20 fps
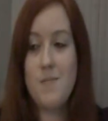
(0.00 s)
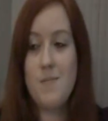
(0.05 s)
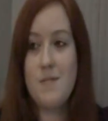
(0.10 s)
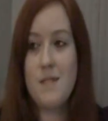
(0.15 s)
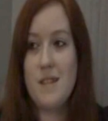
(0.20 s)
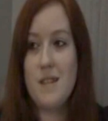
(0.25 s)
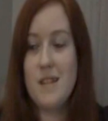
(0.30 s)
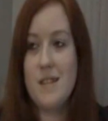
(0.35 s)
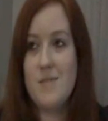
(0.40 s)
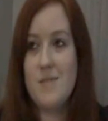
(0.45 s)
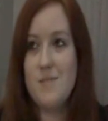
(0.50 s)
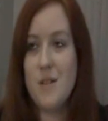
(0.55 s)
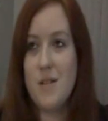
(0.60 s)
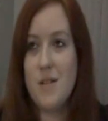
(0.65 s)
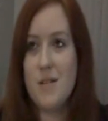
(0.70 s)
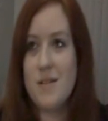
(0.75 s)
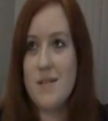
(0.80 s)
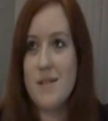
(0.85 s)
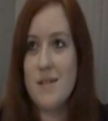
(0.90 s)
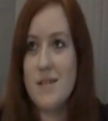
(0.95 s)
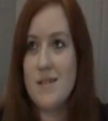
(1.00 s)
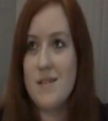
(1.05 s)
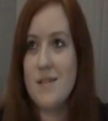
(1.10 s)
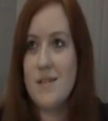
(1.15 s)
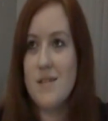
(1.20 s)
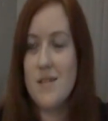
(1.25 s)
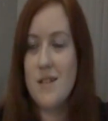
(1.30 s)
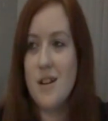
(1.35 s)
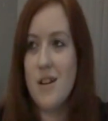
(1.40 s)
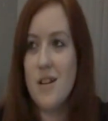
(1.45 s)
He probably doesn't
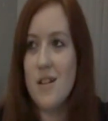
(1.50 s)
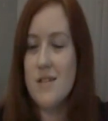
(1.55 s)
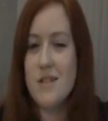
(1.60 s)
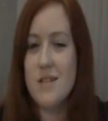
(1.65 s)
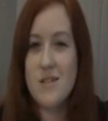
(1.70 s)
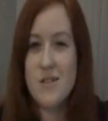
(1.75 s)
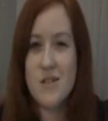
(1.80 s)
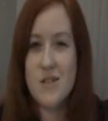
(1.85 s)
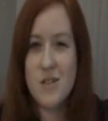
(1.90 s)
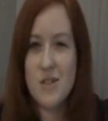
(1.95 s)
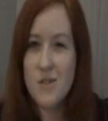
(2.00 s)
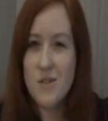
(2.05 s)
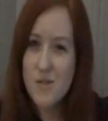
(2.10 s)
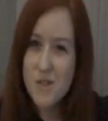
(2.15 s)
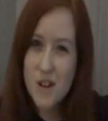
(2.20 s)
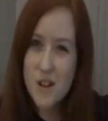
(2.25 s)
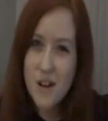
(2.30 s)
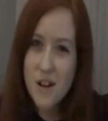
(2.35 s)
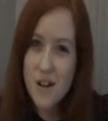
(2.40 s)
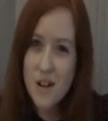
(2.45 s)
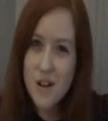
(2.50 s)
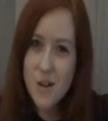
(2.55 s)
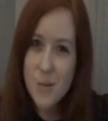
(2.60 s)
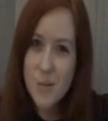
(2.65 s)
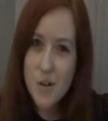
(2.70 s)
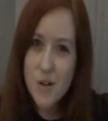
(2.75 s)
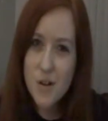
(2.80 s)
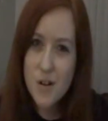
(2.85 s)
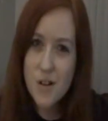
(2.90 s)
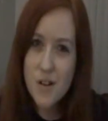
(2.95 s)
talk. Do you talk,
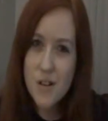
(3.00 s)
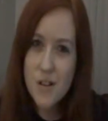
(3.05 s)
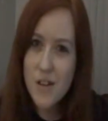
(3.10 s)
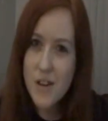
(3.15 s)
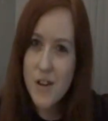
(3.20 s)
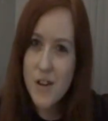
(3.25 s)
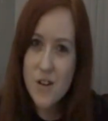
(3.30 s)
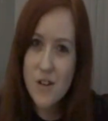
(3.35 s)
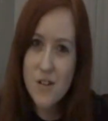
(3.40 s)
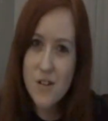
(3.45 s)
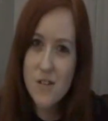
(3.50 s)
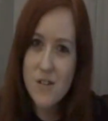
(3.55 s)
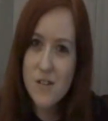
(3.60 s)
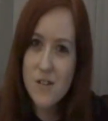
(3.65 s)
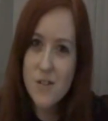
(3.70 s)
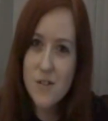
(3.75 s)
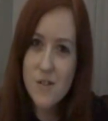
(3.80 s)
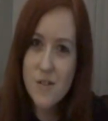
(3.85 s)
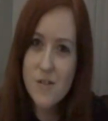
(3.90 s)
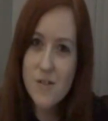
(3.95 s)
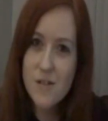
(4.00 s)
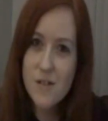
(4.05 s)
Helper? Like, at all? No?